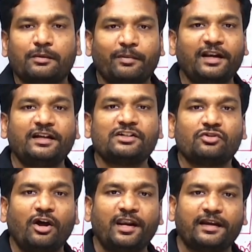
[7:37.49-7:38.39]
but it is
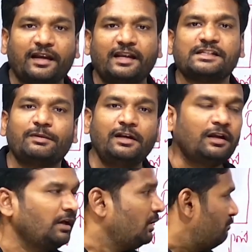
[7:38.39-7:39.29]
not recognizable
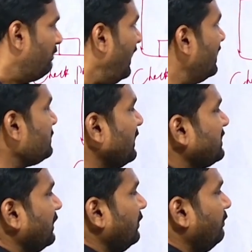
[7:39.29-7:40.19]
by this
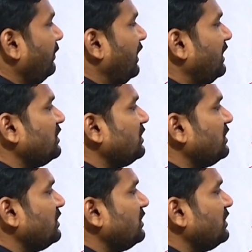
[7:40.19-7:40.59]
person. If